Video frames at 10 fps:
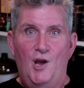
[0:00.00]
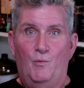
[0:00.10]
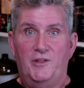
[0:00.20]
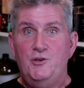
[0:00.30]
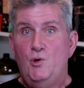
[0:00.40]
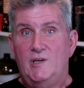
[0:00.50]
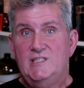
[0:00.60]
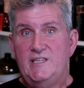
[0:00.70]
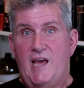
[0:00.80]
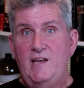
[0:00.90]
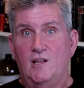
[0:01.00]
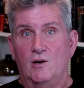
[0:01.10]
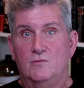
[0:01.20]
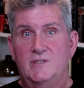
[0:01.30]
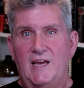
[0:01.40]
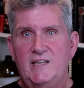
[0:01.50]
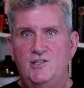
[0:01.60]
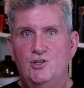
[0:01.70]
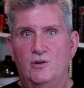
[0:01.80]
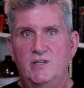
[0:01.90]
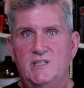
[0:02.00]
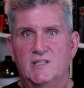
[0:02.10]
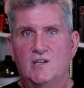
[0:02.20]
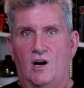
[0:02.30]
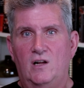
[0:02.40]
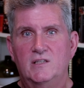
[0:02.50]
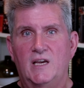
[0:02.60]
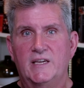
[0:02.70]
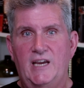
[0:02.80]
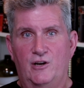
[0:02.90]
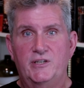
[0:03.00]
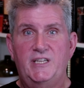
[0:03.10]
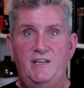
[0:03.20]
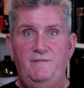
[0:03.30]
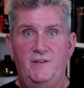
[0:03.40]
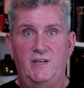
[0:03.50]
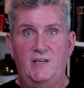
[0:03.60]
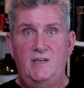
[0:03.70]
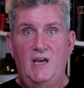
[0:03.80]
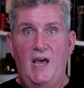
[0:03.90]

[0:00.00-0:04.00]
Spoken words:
With USDA loans, that insurance is called a guarantee fee,